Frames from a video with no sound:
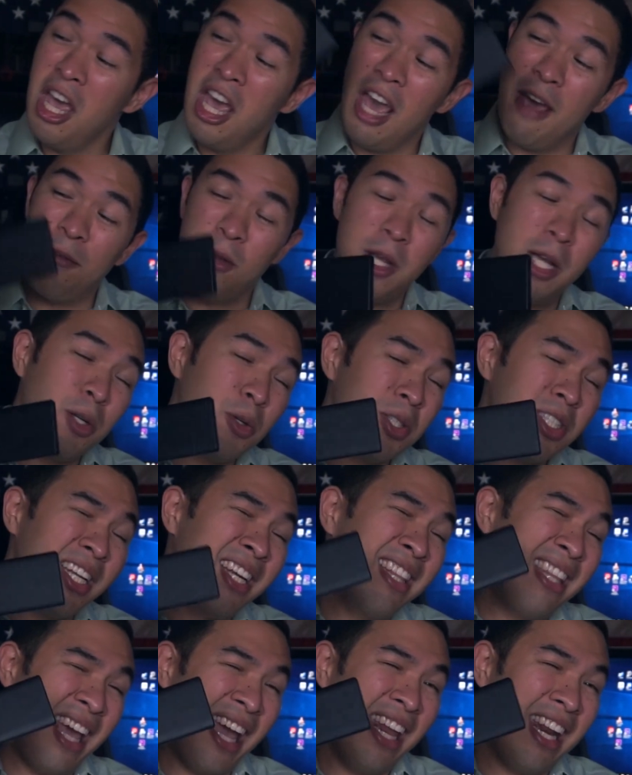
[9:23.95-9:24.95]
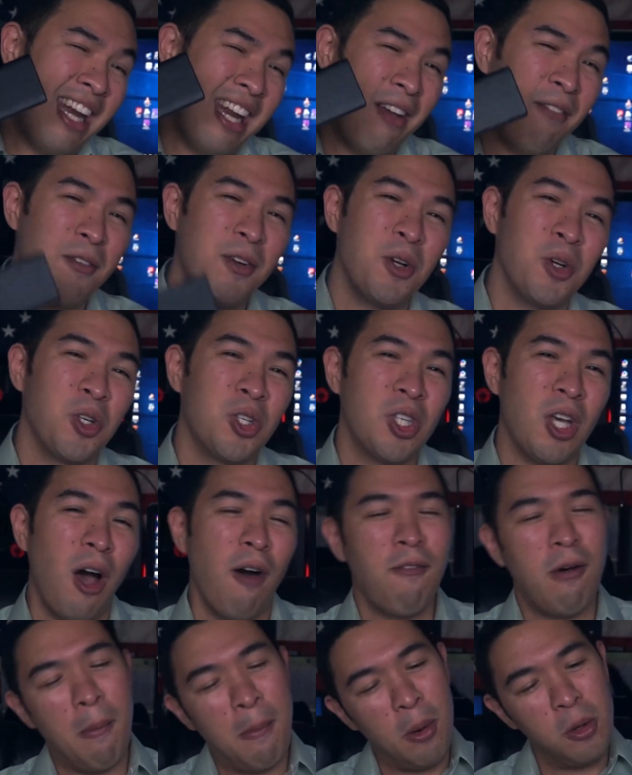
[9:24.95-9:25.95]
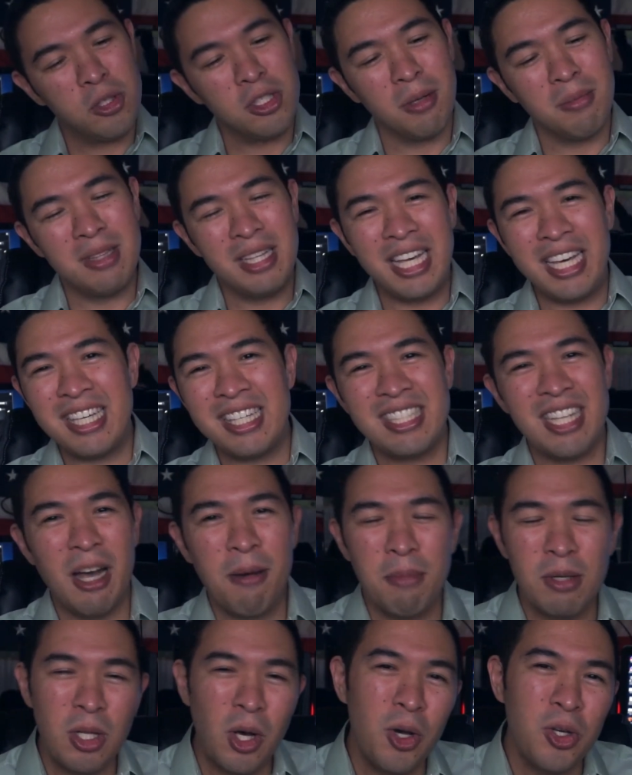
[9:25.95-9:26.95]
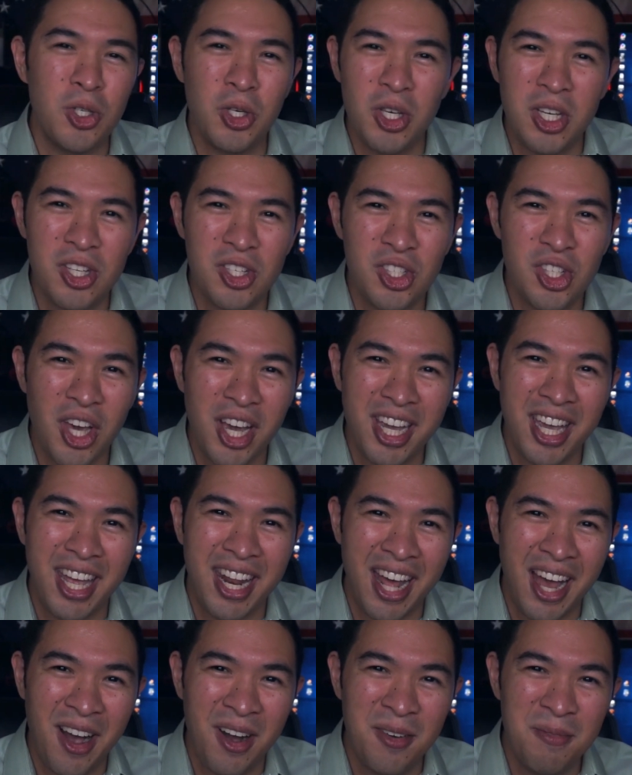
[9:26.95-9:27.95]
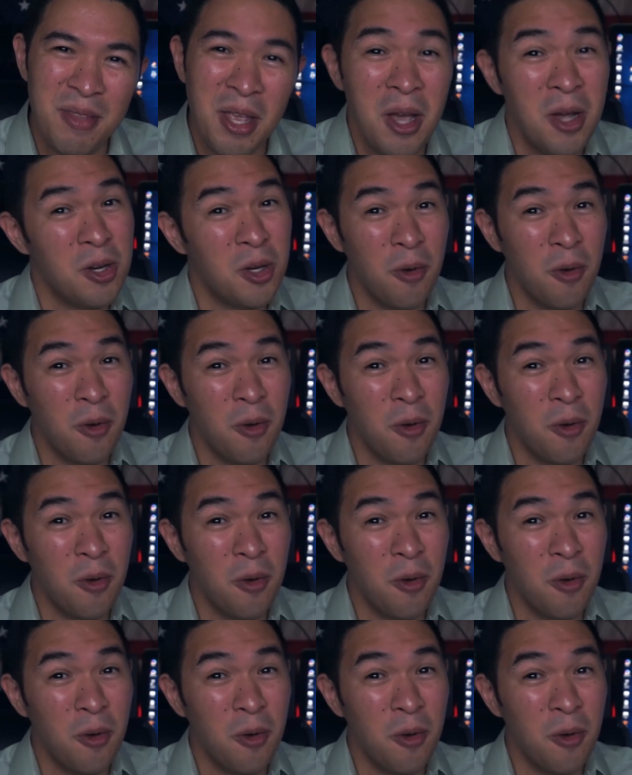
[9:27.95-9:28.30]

If you're interested in the 80D for yourself, I'll post some links down below so you can check it out.